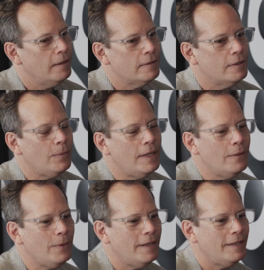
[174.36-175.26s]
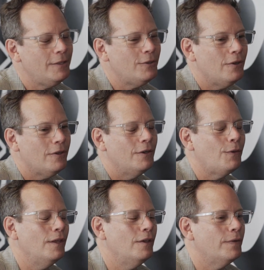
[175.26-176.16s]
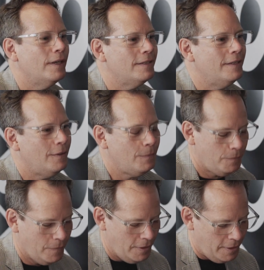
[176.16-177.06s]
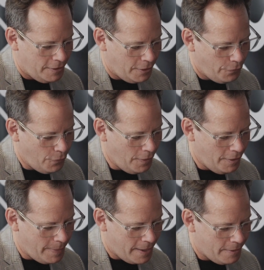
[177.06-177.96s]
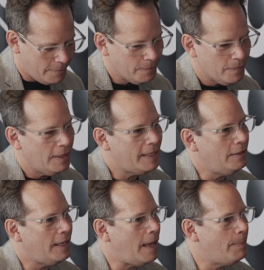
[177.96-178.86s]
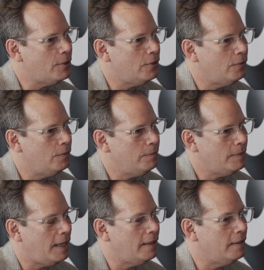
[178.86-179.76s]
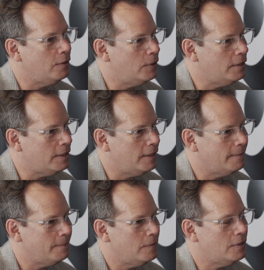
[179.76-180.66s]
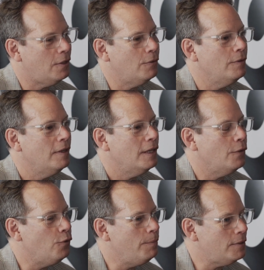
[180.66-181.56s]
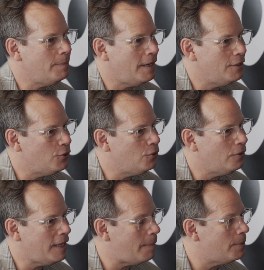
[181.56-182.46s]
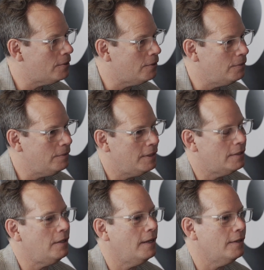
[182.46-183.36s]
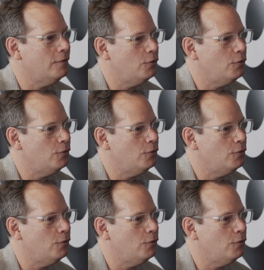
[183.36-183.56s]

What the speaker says: So the way that you got to kind of think of it is that, so if you think about capital and liquidity, so if you mismanage your capital, it's like